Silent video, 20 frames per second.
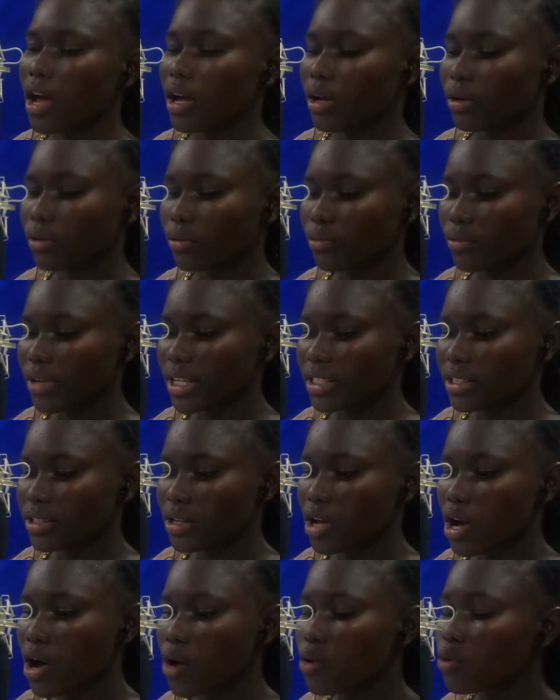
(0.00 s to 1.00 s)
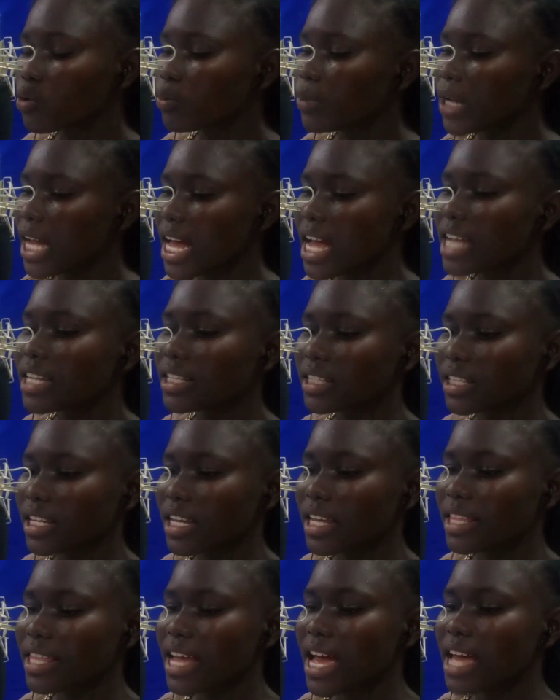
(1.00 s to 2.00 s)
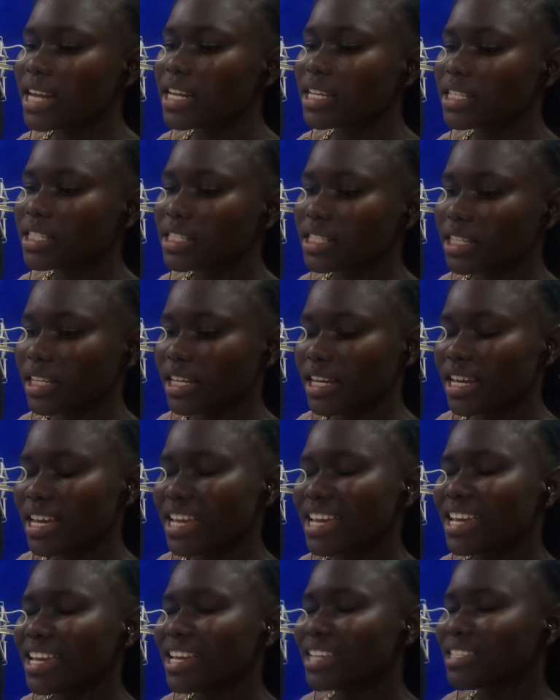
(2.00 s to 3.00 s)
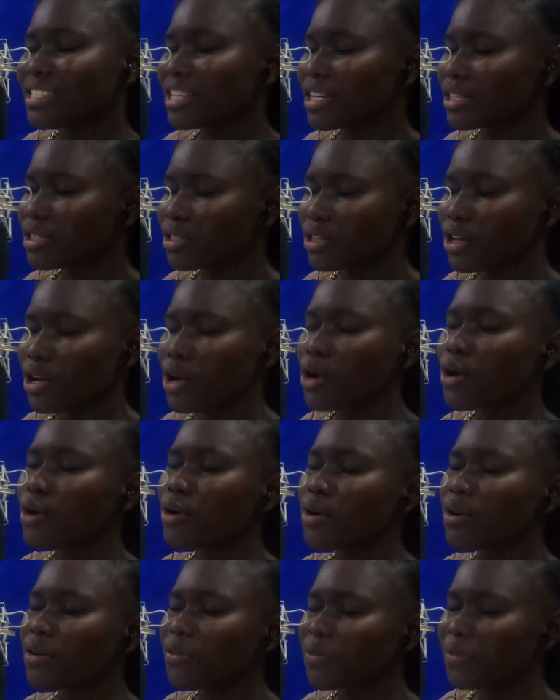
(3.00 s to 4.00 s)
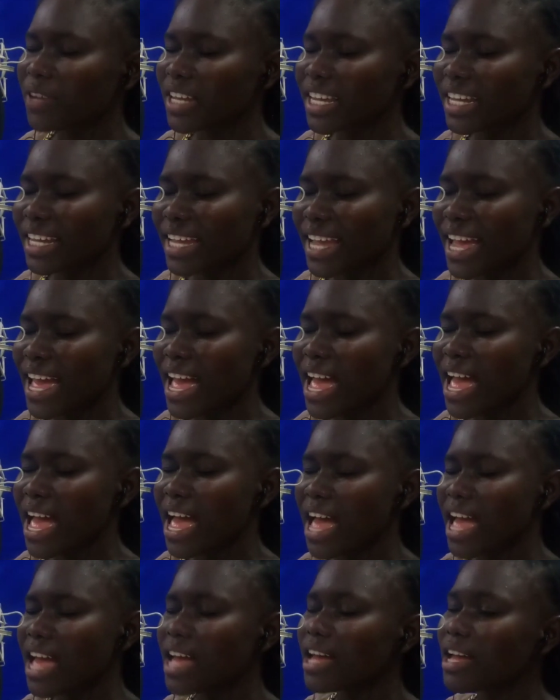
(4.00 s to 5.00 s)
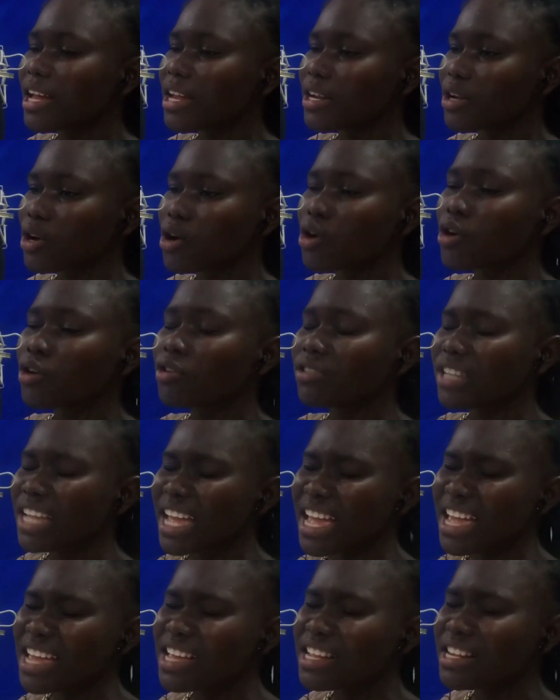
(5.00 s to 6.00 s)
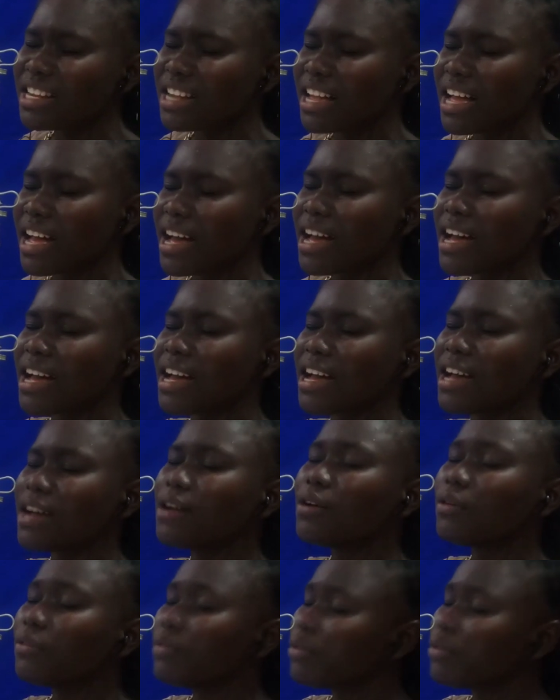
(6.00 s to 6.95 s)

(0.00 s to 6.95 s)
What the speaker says: We so blinded that it's easy to forget. Only love